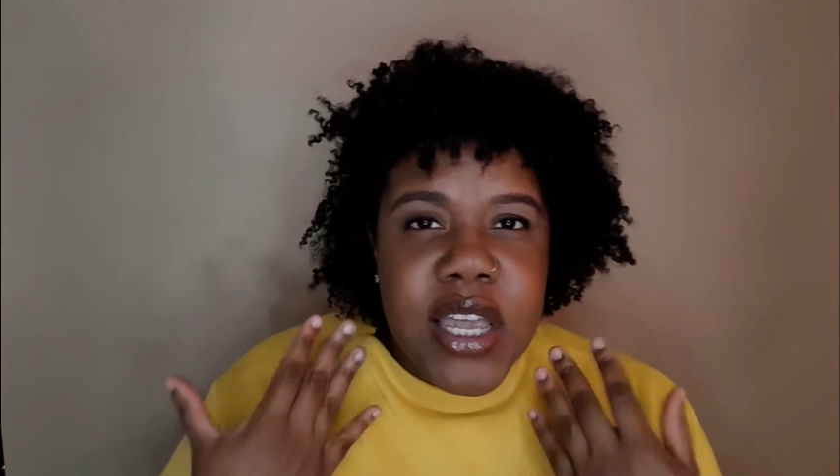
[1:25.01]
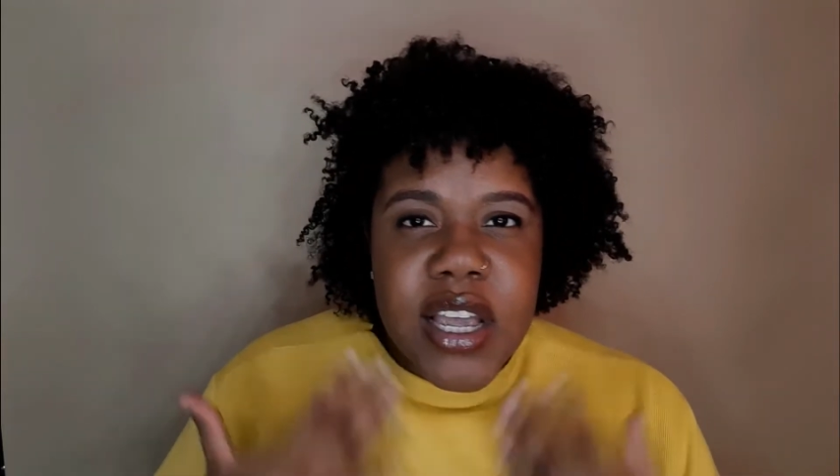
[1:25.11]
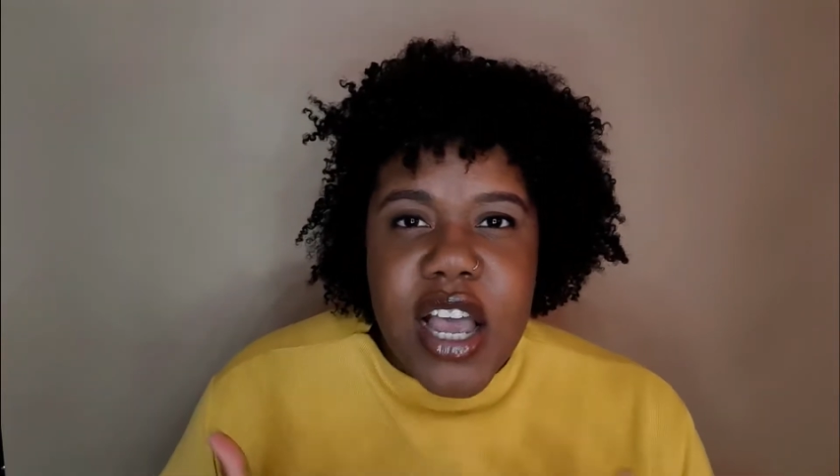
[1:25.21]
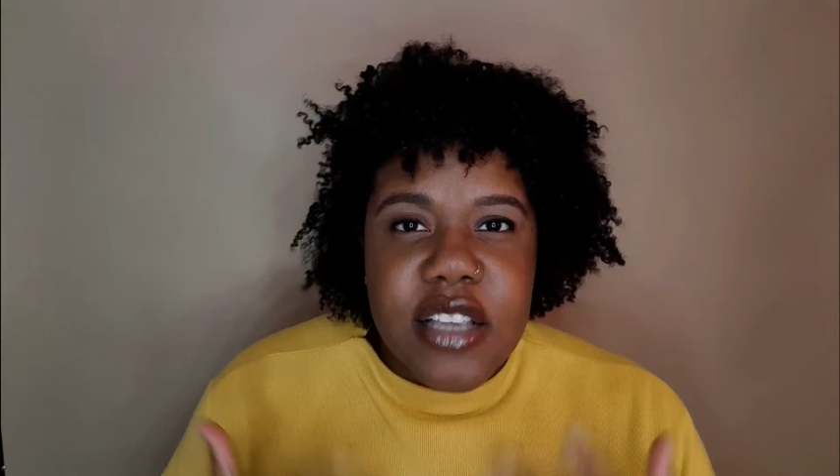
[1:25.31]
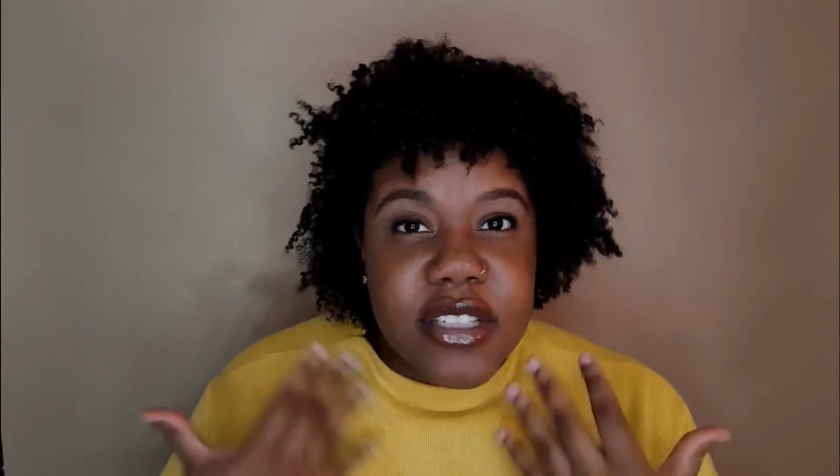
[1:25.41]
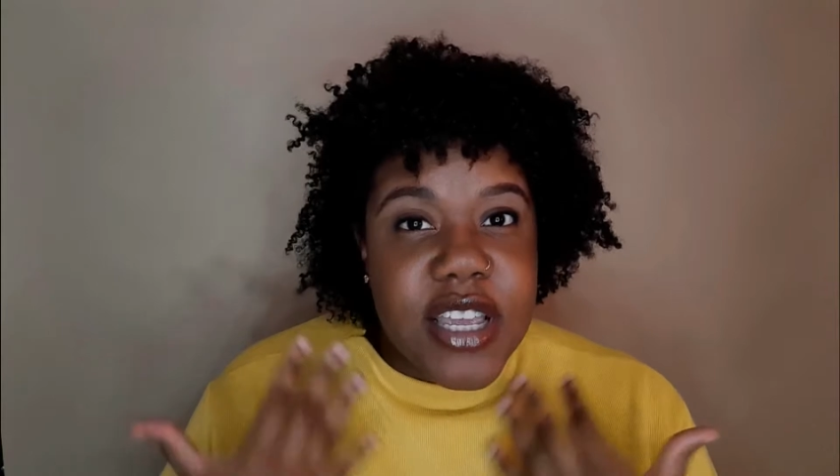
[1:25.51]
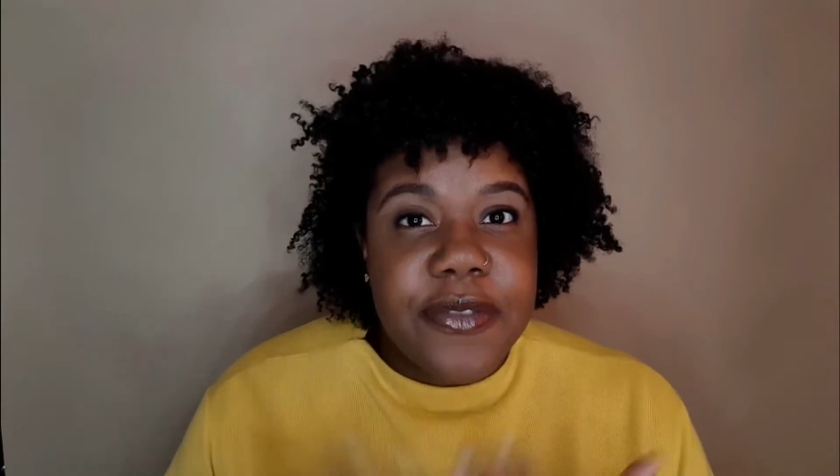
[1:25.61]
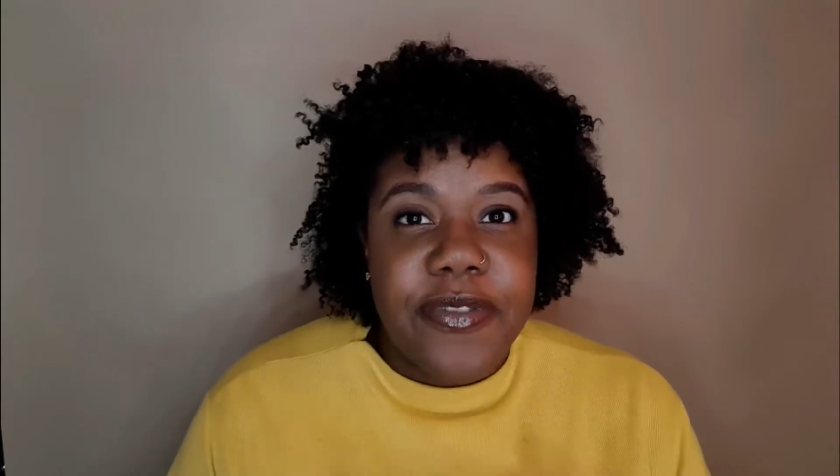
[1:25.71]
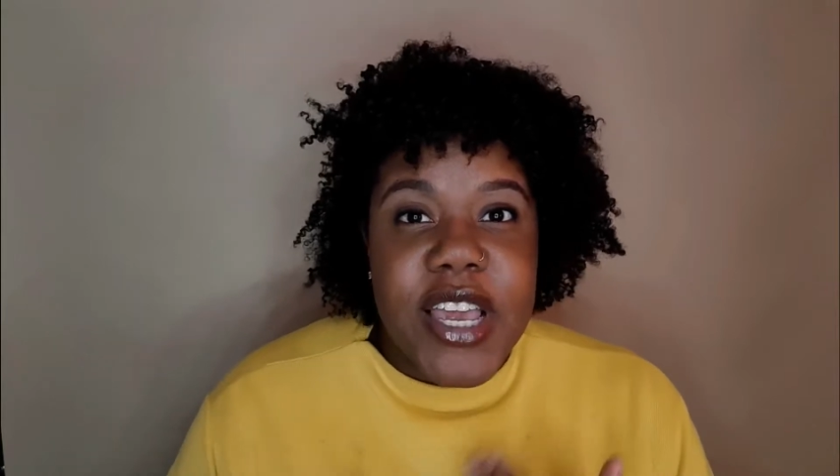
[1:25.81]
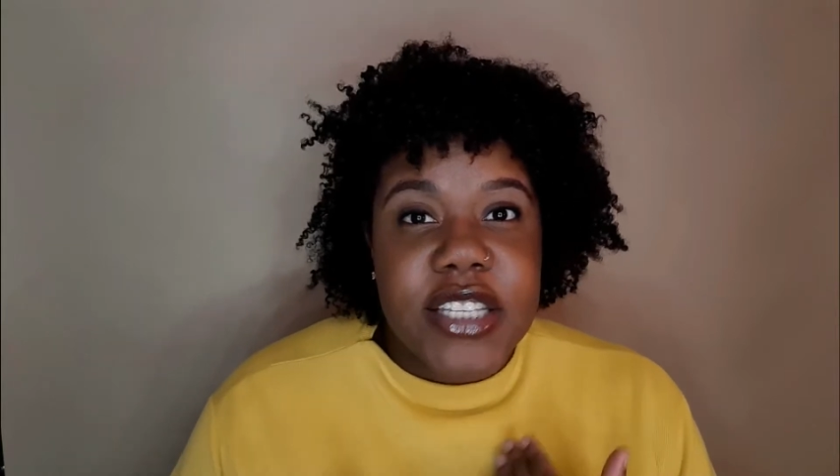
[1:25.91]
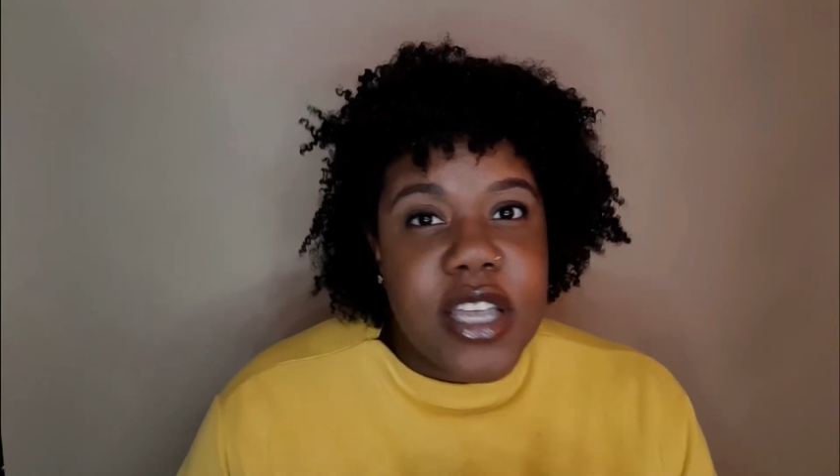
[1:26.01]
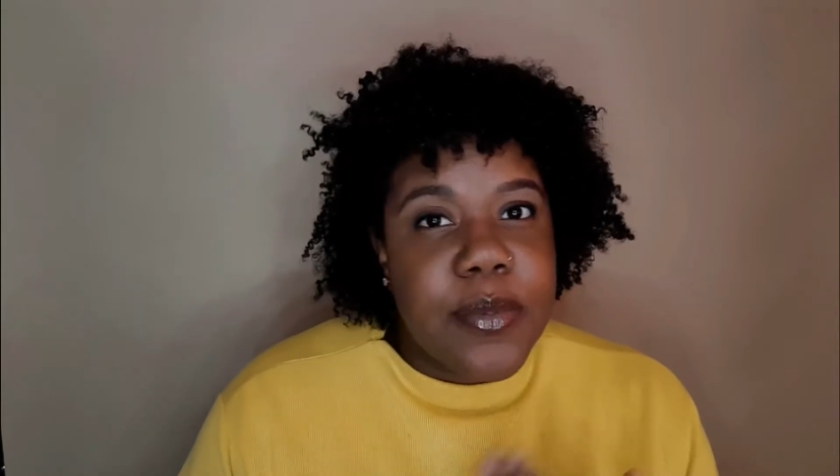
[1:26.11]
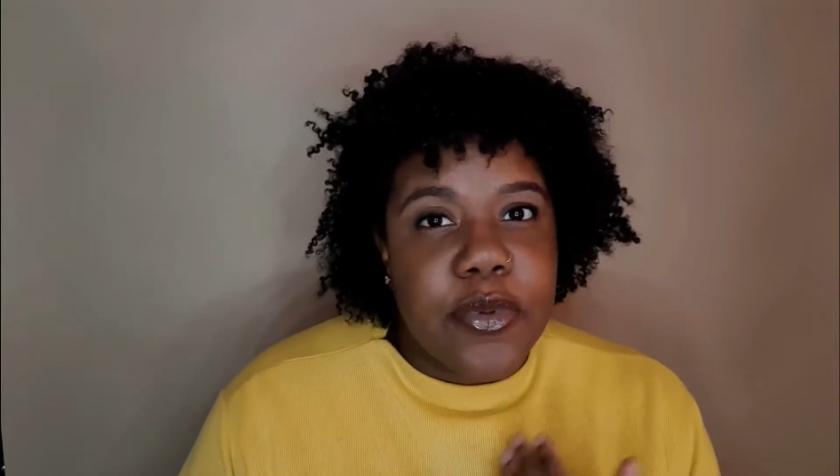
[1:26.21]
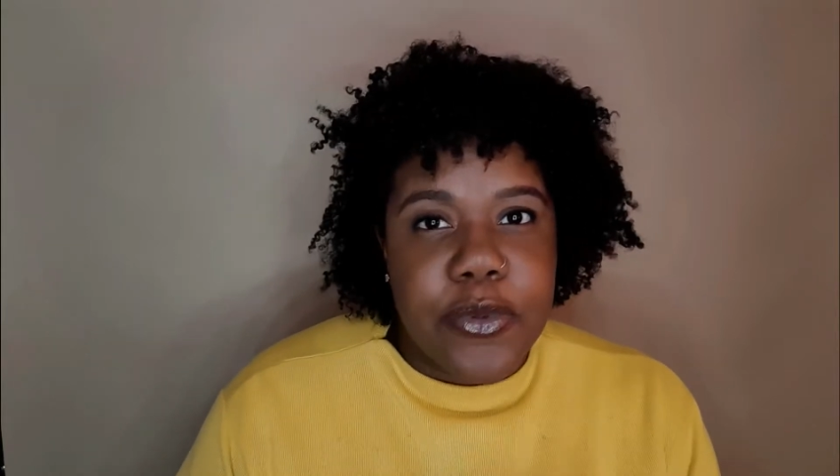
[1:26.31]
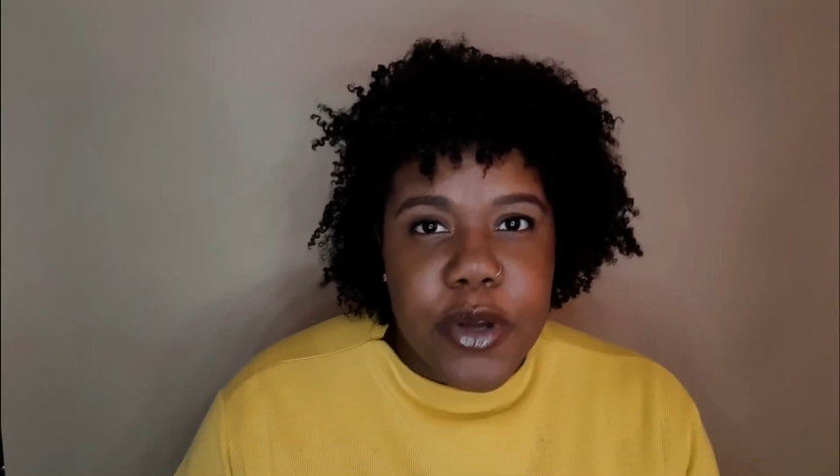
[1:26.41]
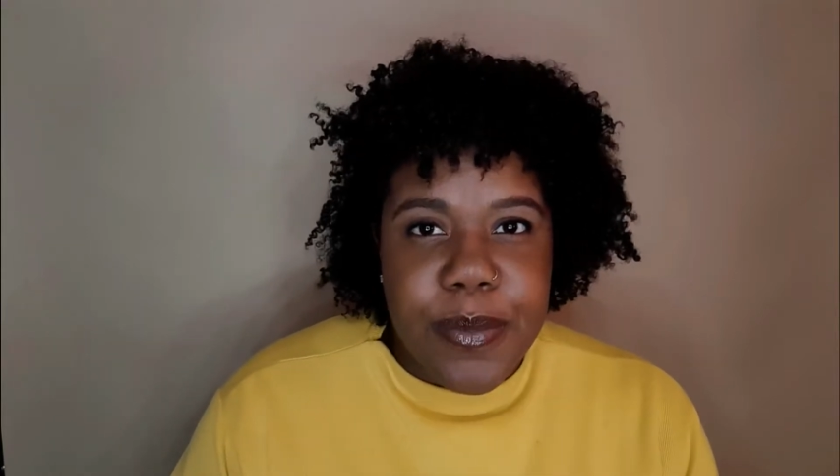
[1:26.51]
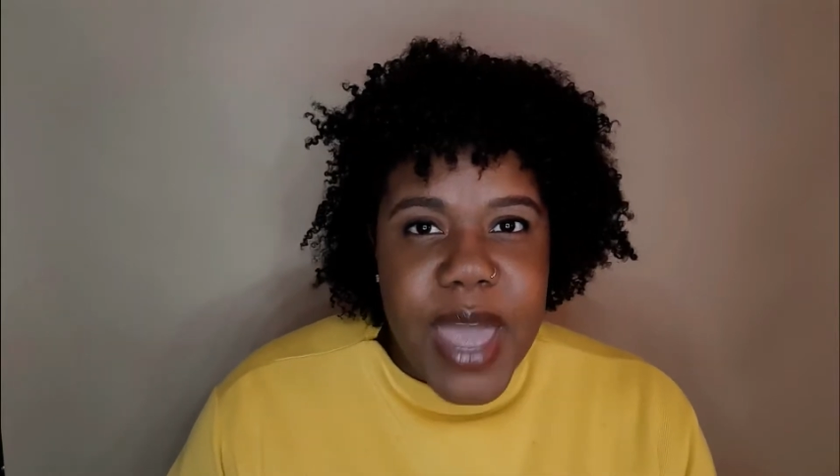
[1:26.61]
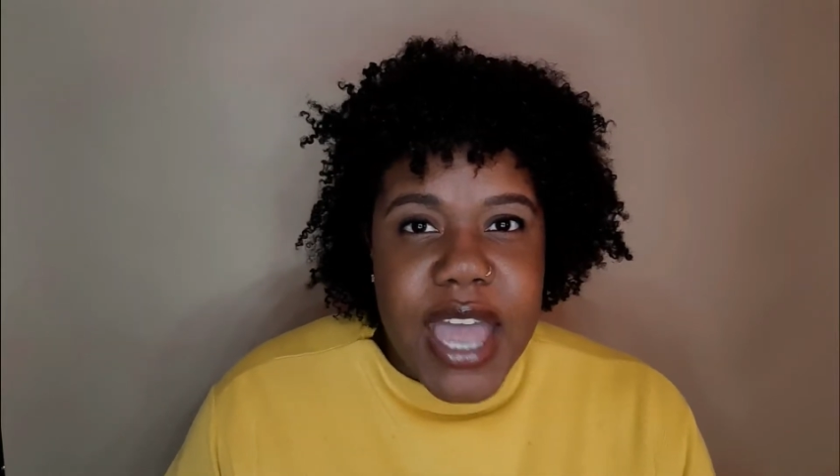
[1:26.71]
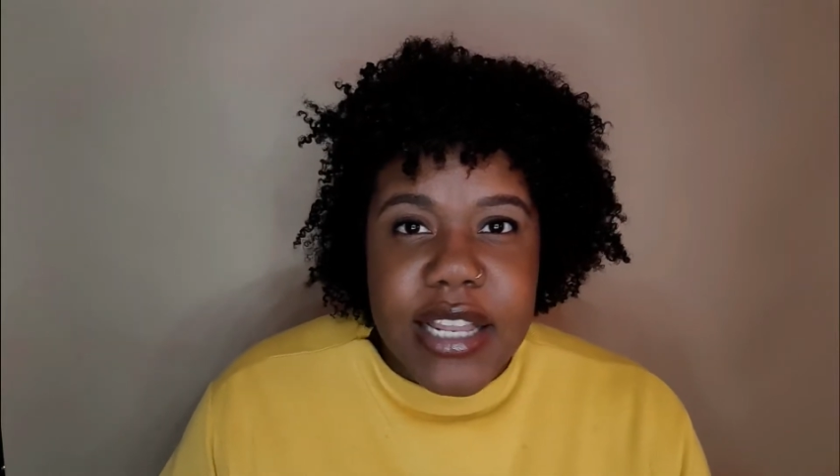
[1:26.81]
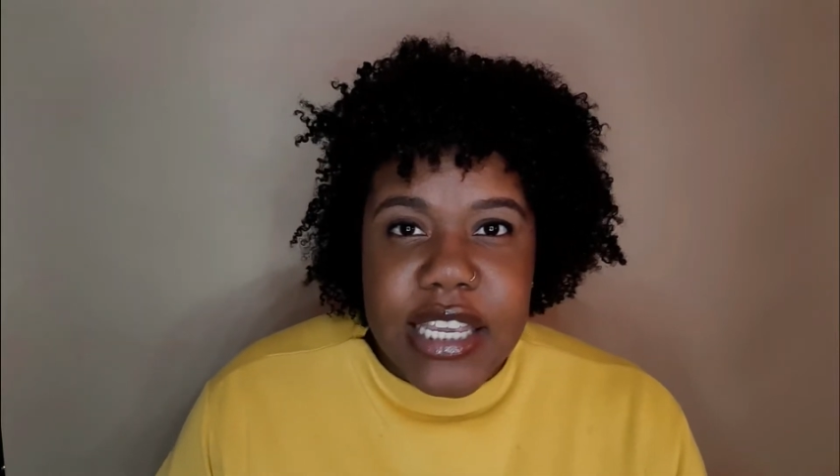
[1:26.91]
because it flakes up real
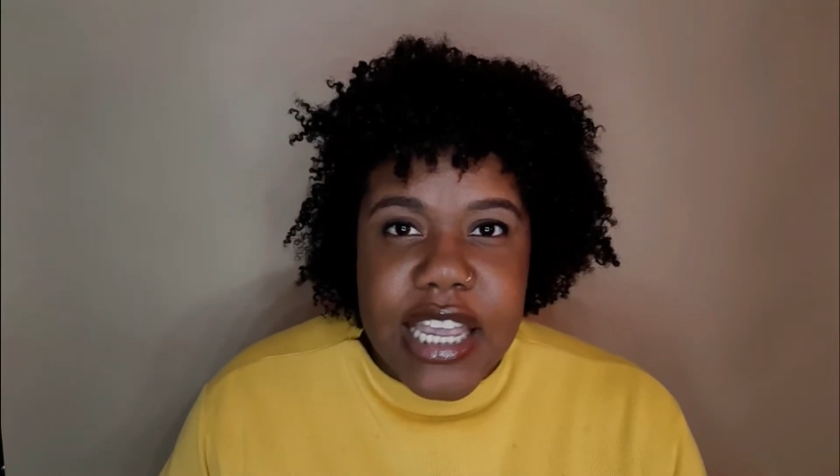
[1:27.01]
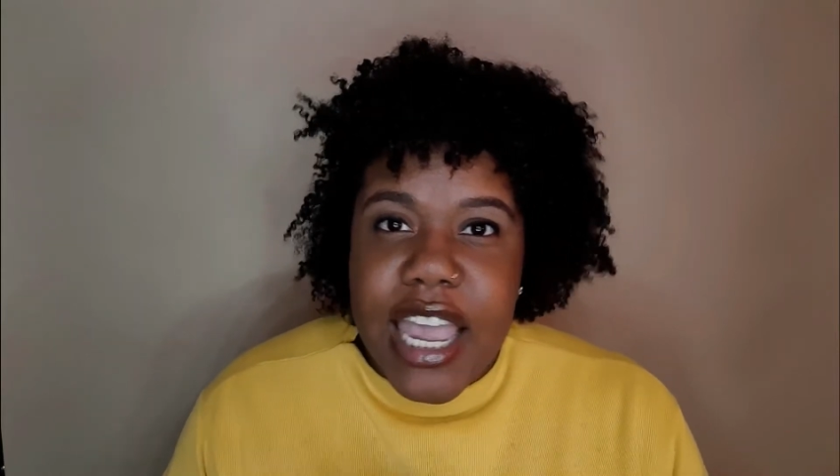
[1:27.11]
badly,